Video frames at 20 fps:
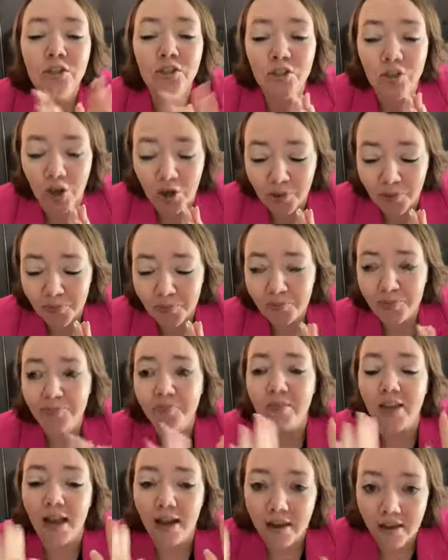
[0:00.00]
So
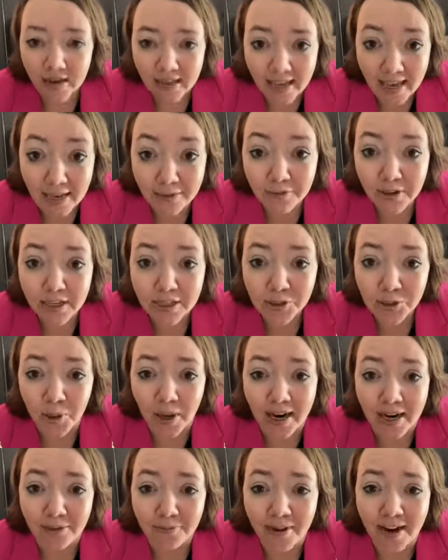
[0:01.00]
Canva is
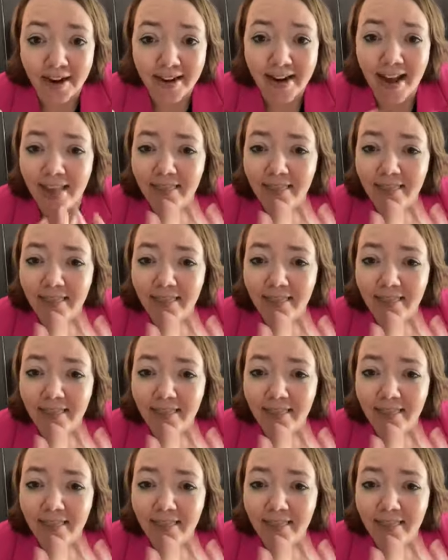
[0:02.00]
great, right?